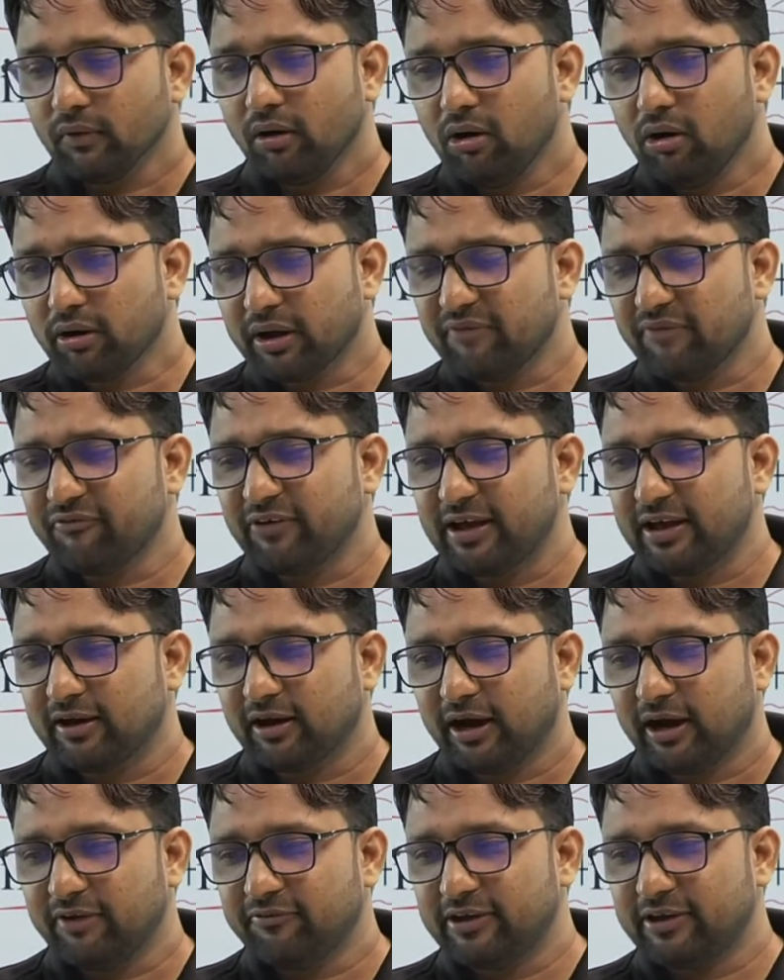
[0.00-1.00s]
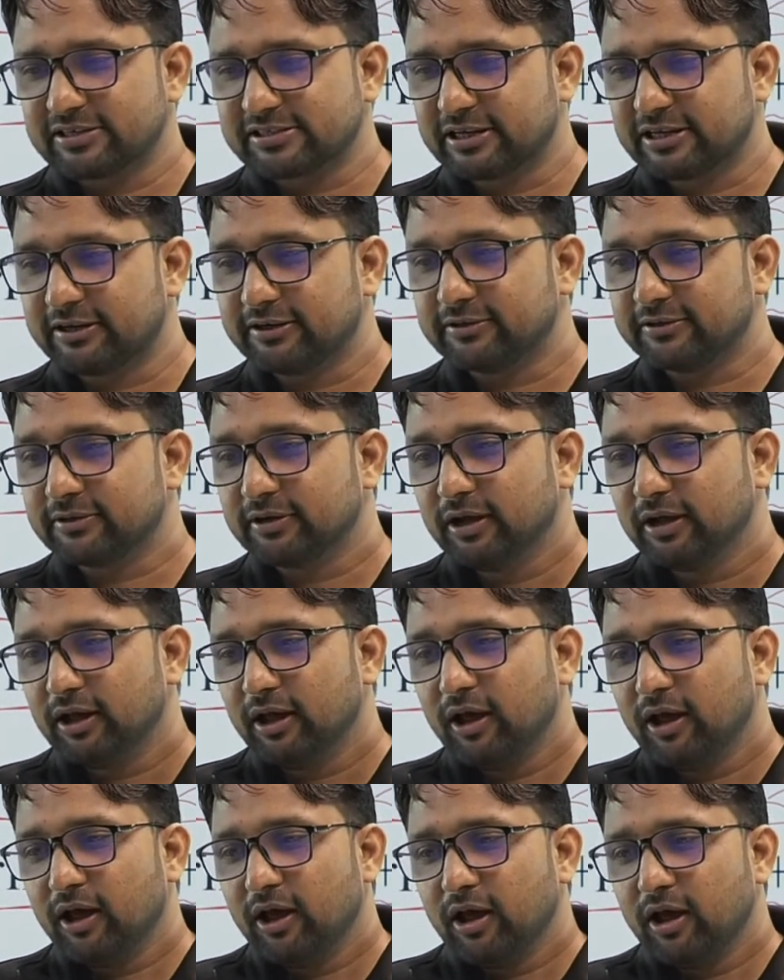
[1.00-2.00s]
Okay, hi Faizan.
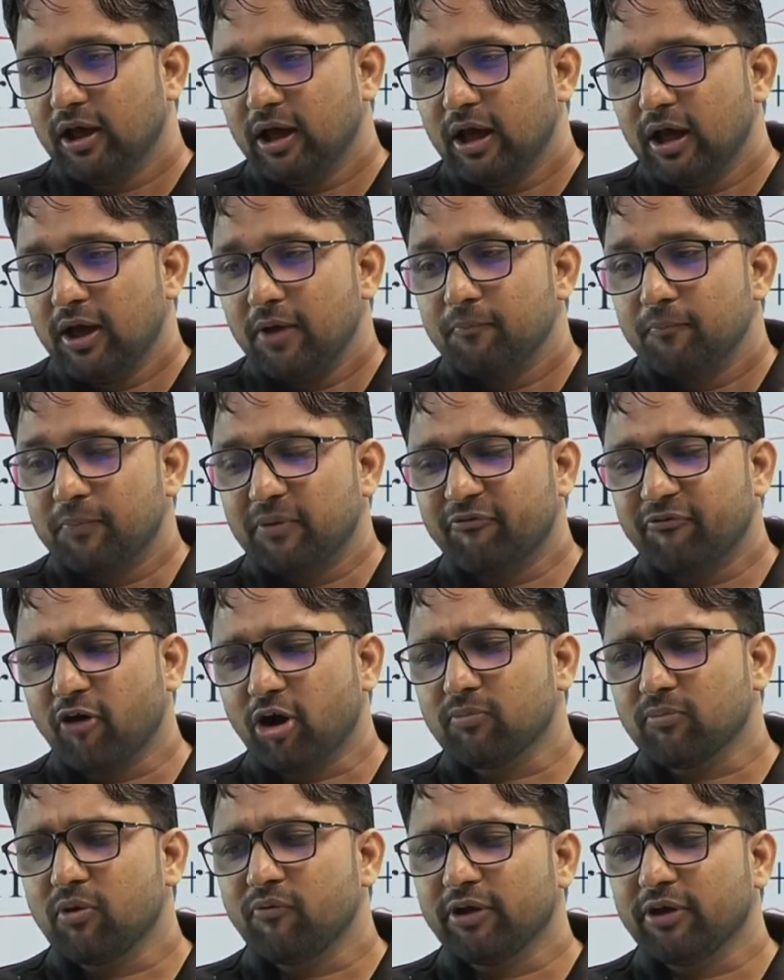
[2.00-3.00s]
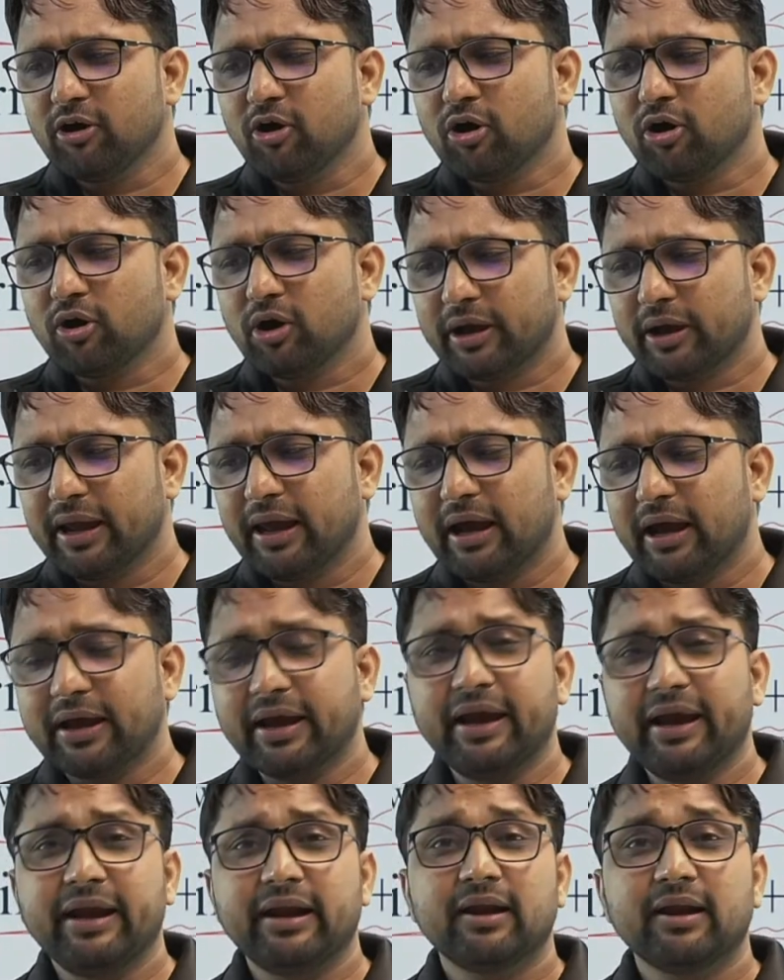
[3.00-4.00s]
Before moving on, okay,
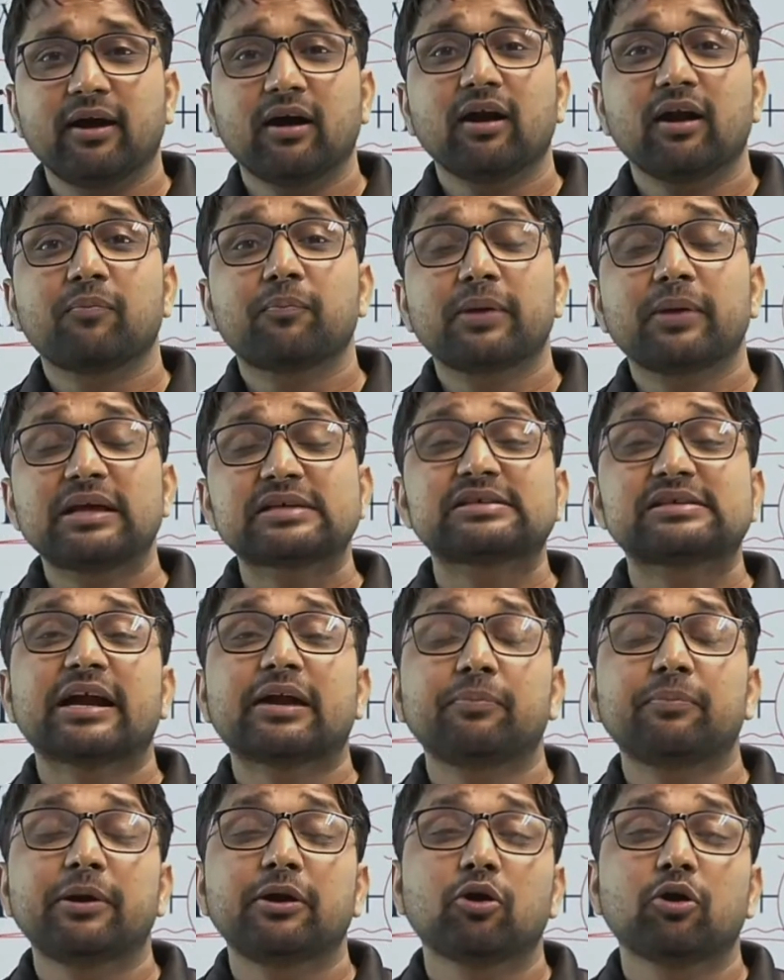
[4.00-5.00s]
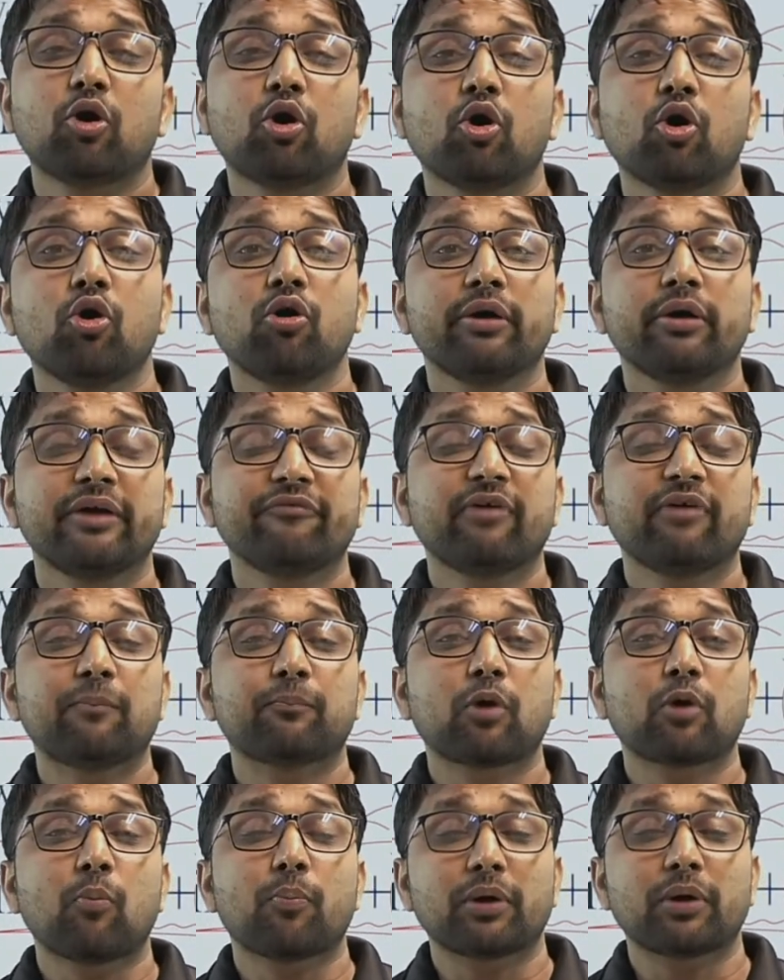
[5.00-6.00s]
again, please let me know if
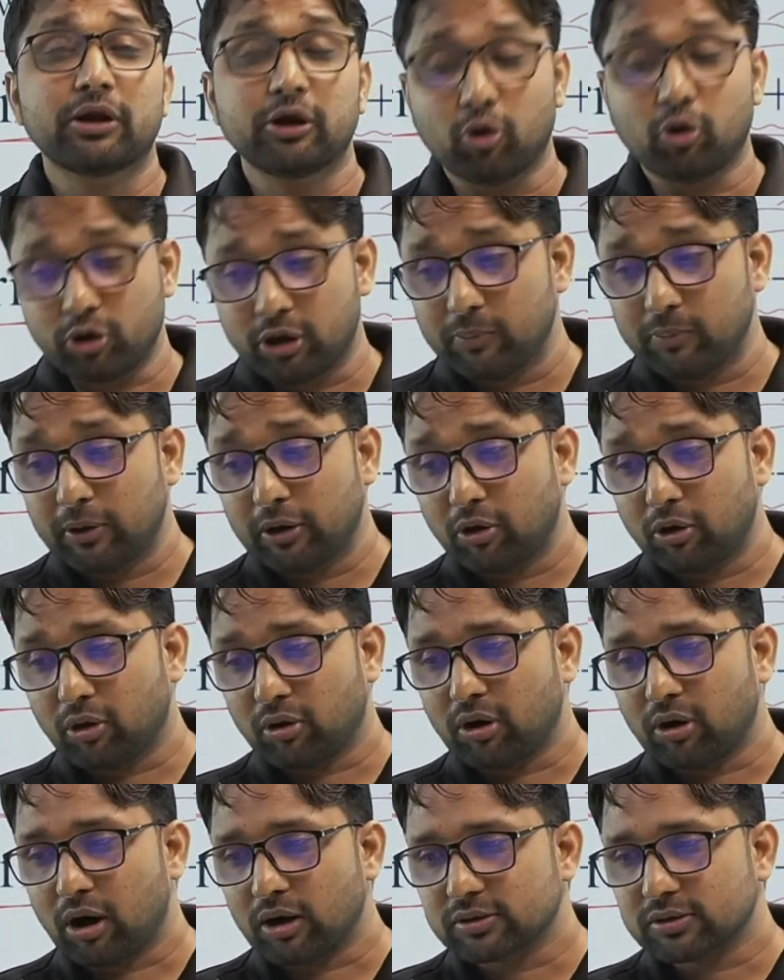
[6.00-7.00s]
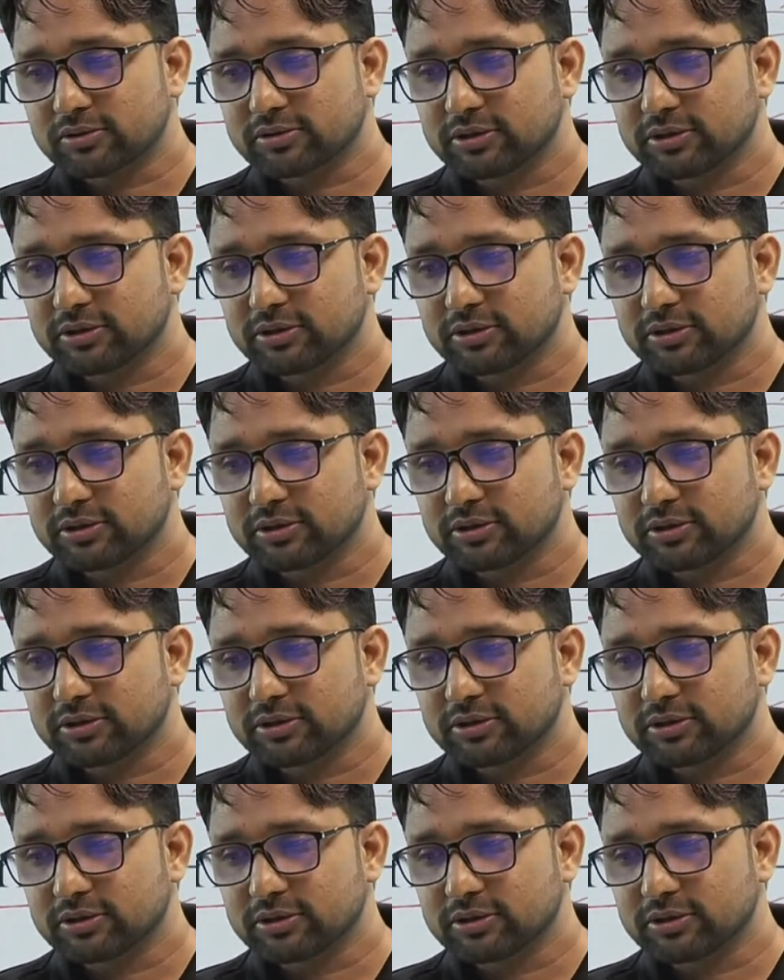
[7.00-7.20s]
I'm properly audible or not.